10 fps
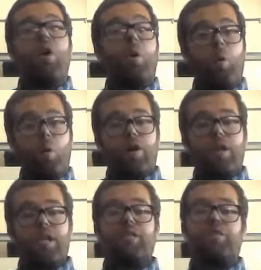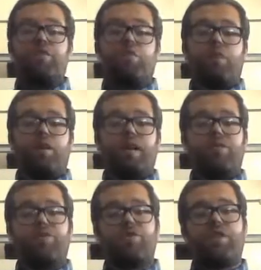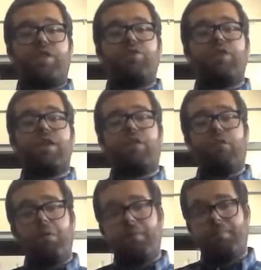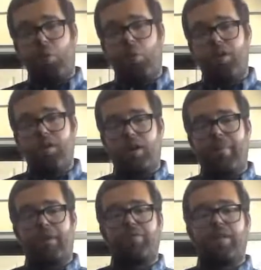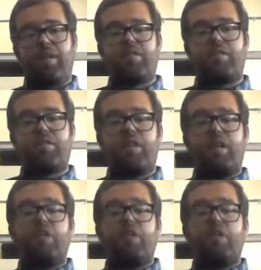or if you are interested to hear a little bit more about this,